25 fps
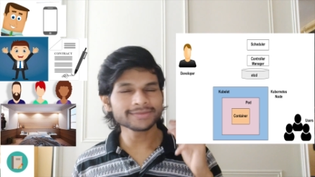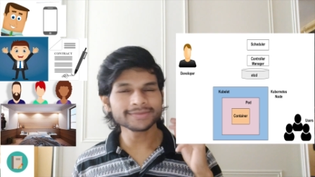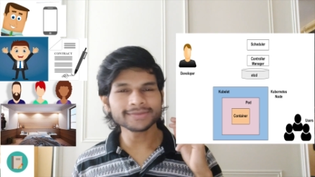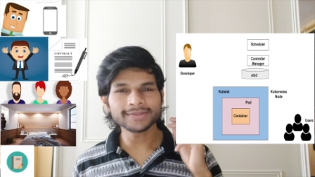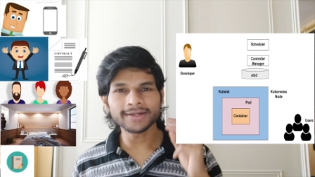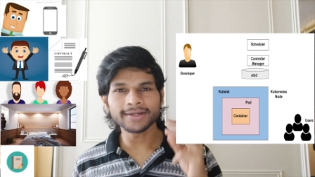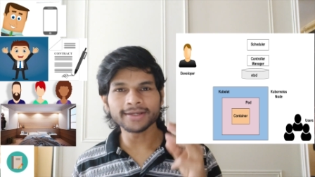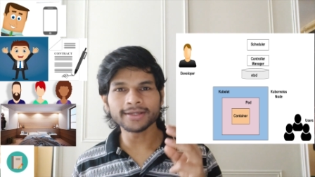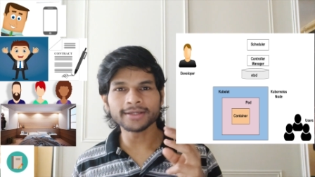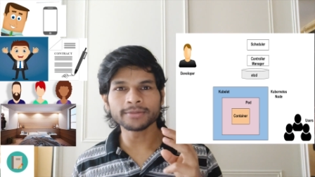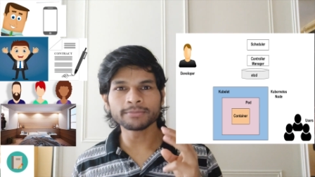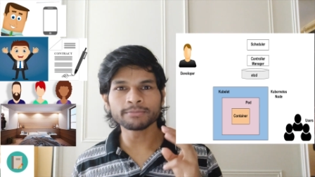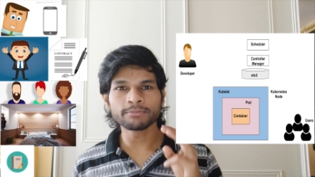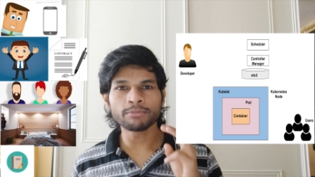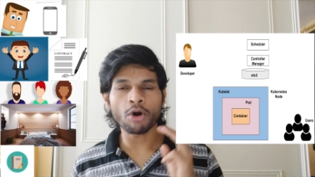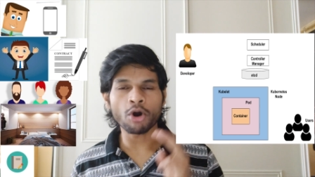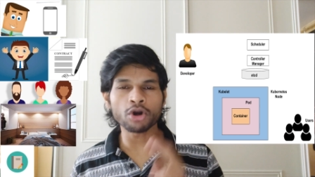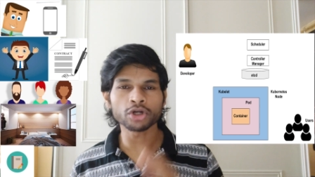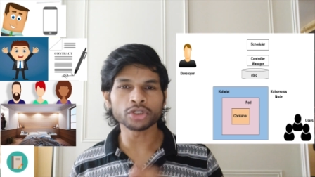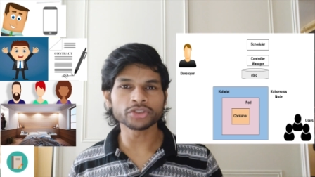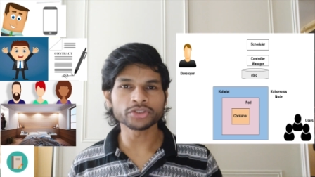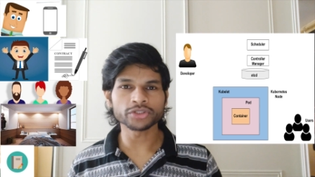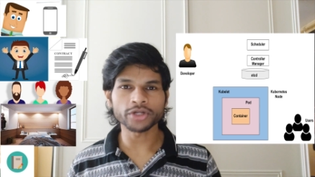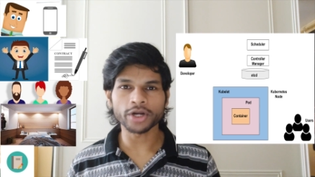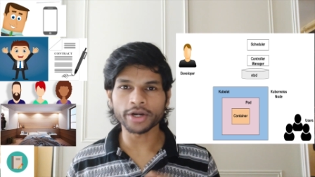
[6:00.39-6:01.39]
three
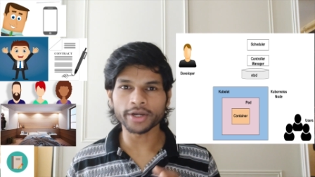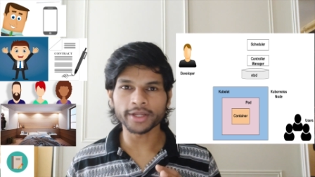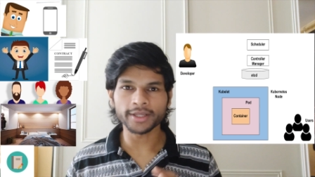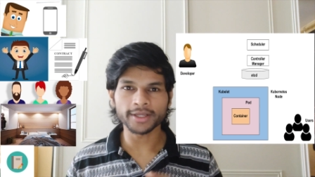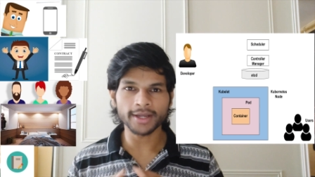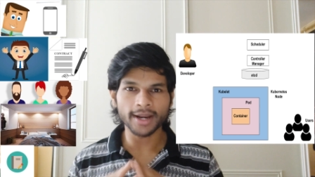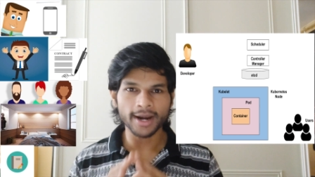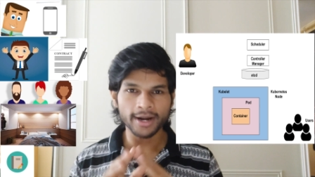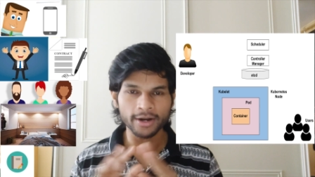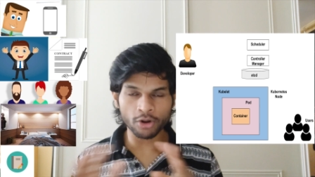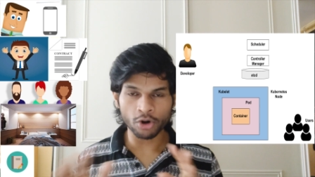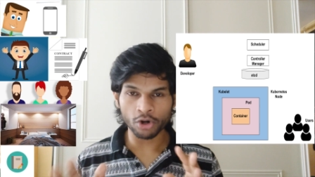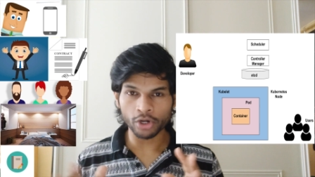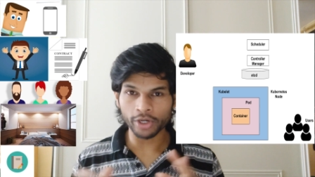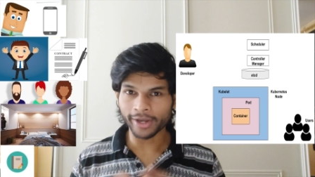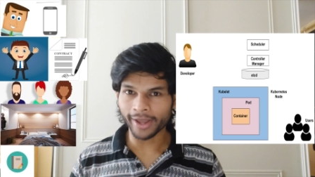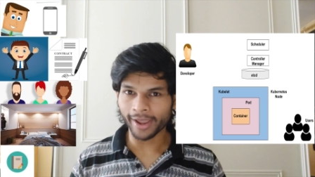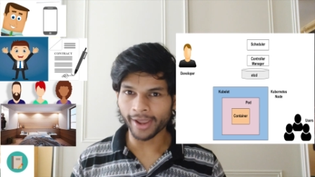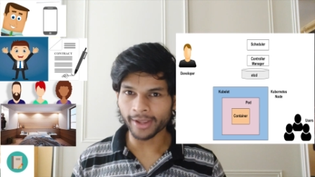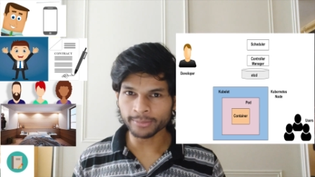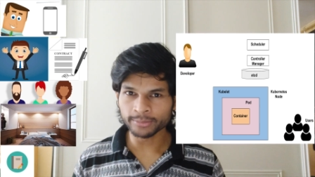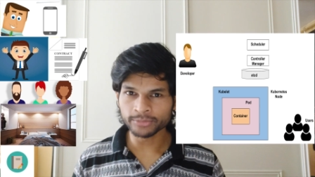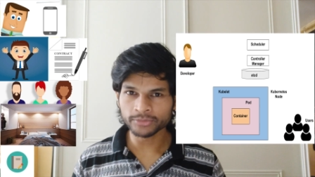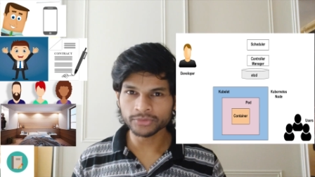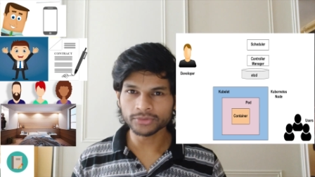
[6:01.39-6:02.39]
pods running at all
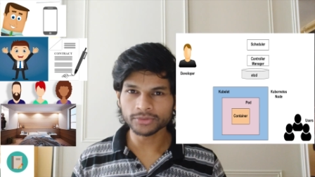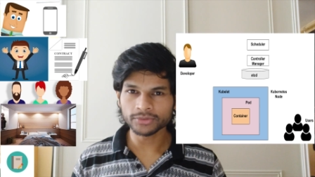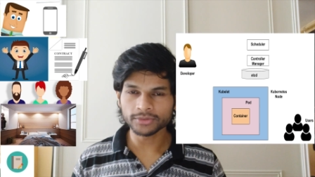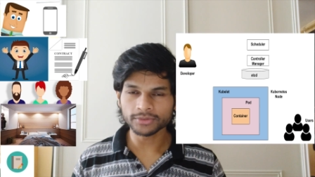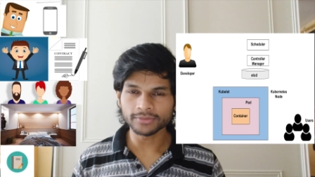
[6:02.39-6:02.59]
times.